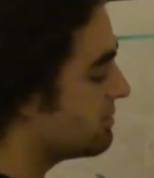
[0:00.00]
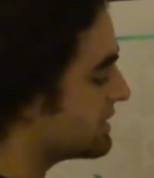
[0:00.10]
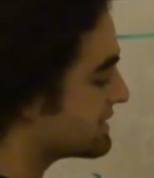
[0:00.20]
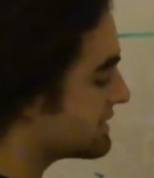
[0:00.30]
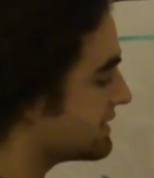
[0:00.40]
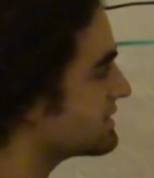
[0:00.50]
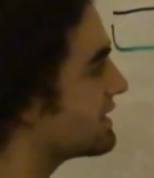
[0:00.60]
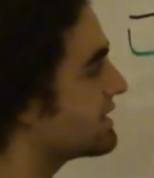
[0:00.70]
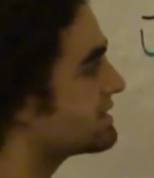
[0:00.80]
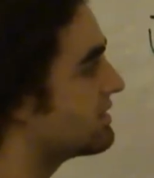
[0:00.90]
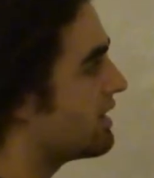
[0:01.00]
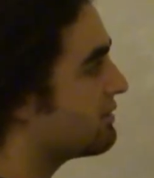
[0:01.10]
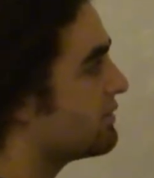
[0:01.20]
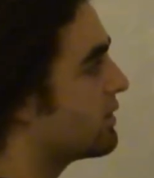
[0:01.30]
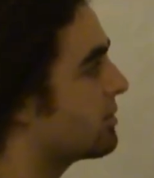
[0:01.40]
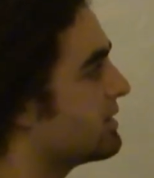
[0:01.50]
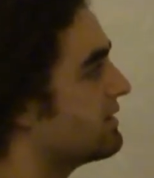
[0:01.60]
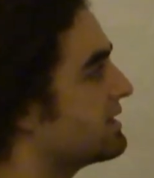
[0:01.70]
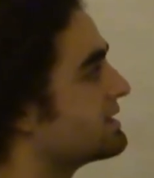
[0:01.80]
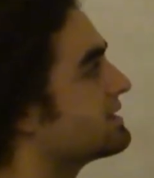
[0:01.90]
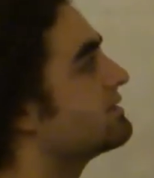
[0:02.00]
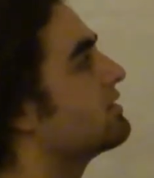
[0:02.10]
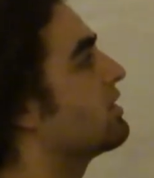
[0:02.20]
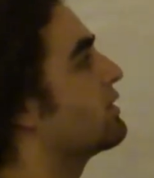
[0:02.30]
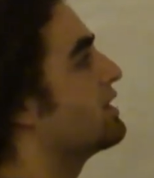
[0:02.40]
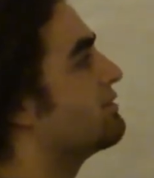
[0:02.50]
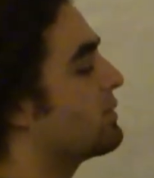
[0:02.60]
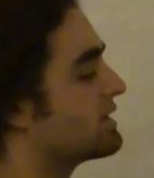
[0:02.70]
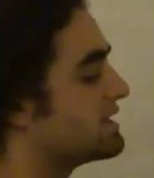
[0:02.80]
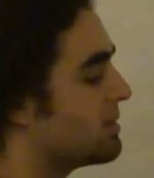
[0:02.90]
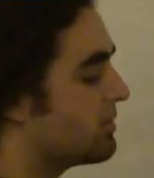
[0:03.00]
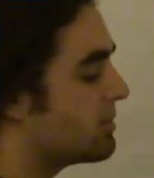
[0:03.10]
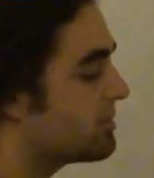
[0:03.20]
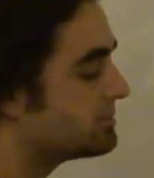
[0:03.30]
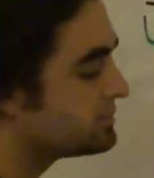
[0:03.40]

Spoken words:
But since that's not formed in this 3-4 stem loop,